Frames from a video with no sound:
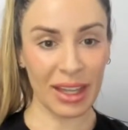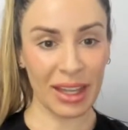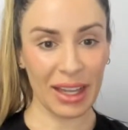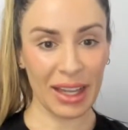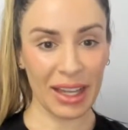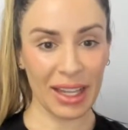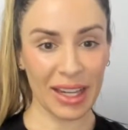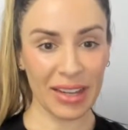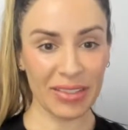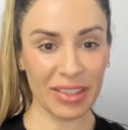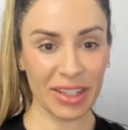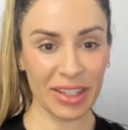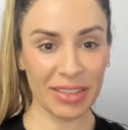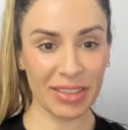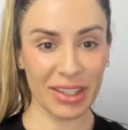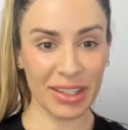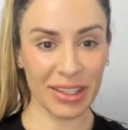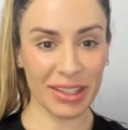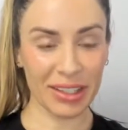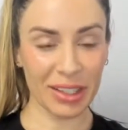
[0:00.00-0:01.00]
Hi
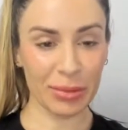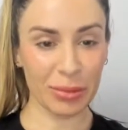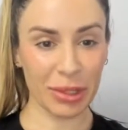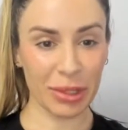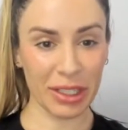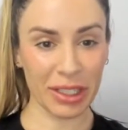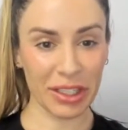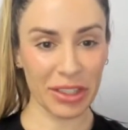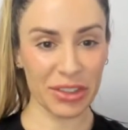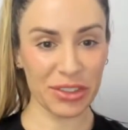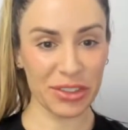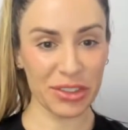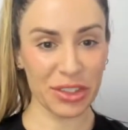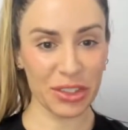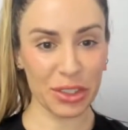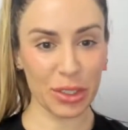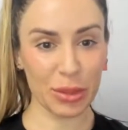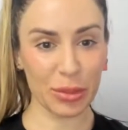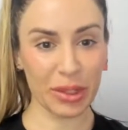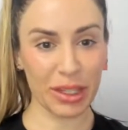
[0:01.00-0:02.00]
everyone. Good morning,
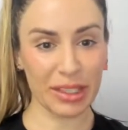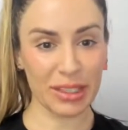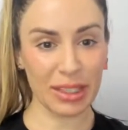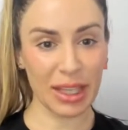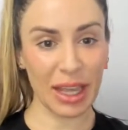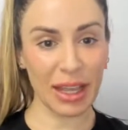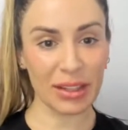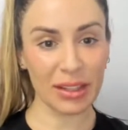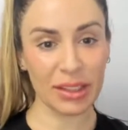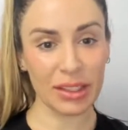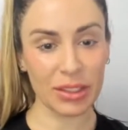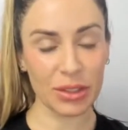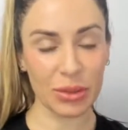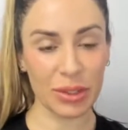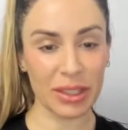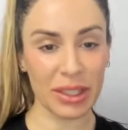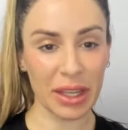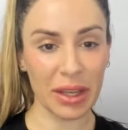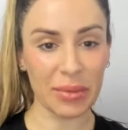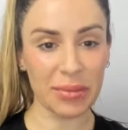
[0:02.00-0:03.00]
YouTube. It's Alex
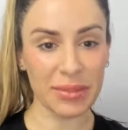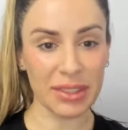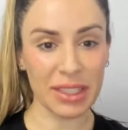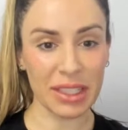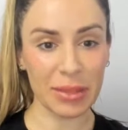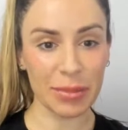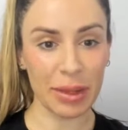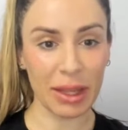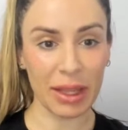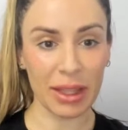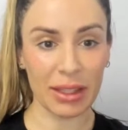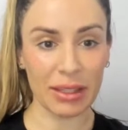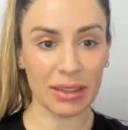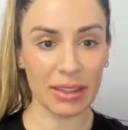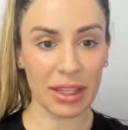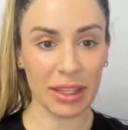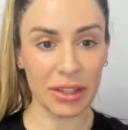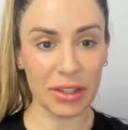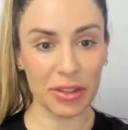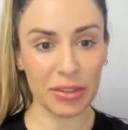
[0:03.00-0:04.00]
with MDPen.
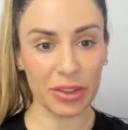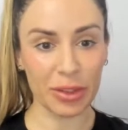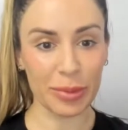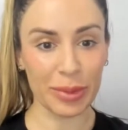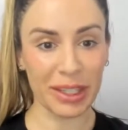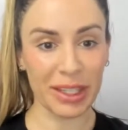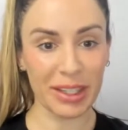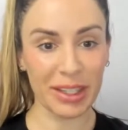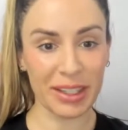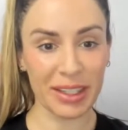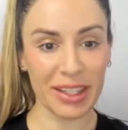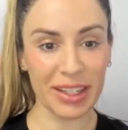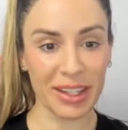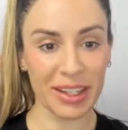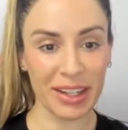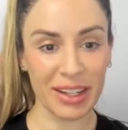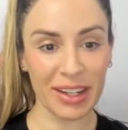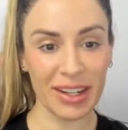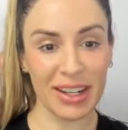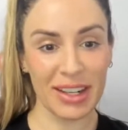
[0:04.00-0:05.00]
Thank you for being
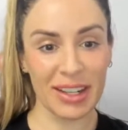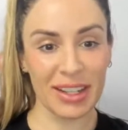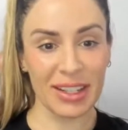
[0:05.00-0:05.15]
here.